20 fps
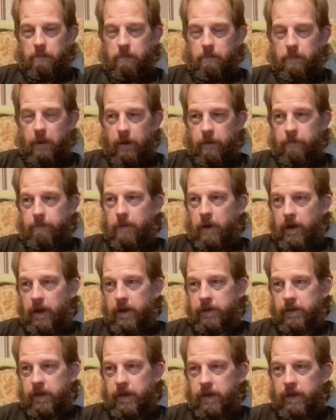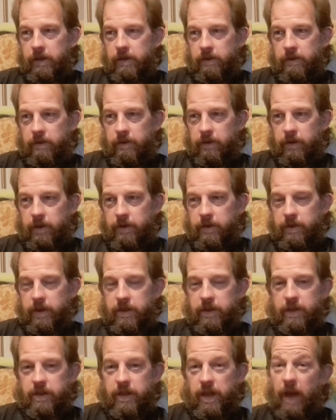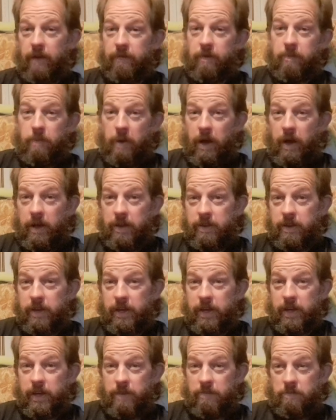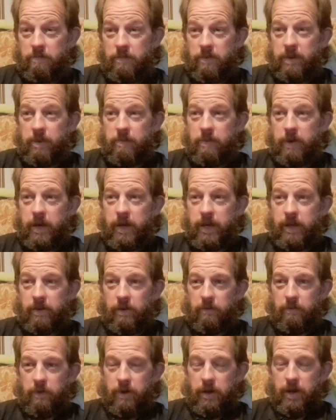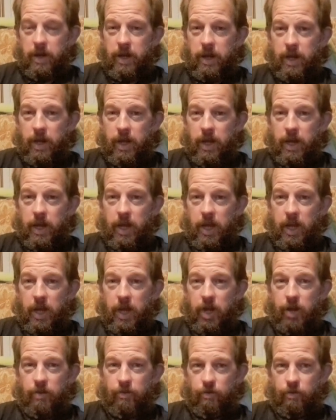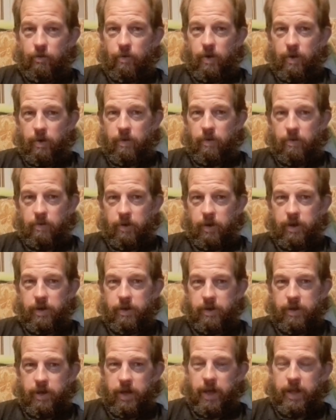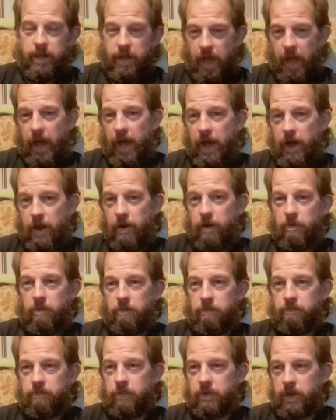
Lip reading: both parties considered the other party to be sort of intruders in their home.